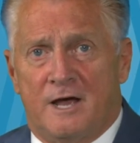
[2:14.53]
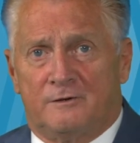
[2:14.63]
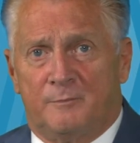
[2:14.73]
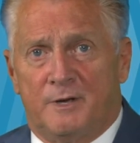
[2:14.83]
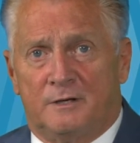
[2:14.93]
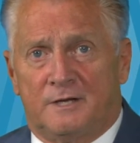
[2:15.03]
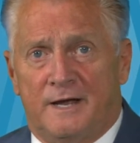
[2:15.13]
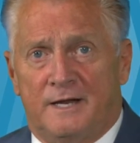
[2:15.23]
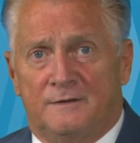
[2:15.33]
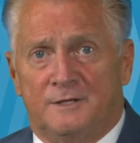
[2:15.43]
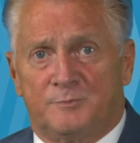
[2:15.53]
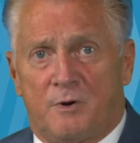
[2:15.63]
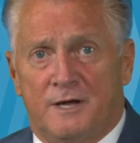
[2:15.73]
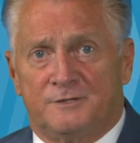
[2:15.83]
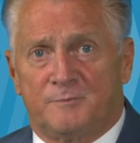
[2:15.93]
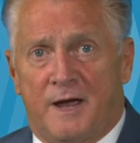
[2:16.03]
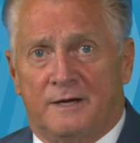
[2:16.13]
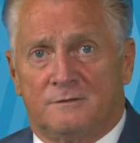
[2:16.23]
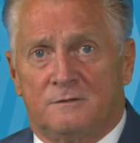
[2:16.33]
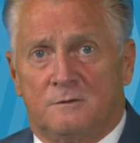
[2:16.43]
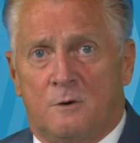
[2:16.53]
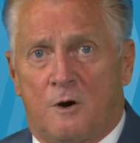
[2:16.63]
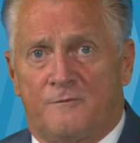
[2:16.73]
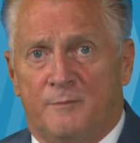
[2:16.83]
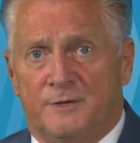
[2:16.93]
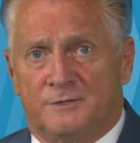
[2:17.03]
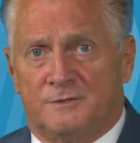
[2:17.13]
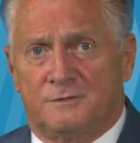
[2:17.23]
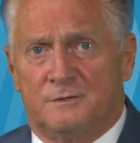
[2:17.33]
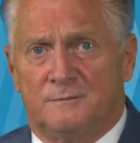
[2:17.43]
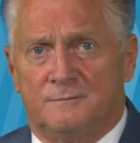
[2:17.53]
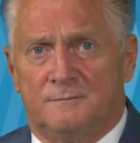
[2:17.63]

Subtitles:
how debilitating these price spikes are for business.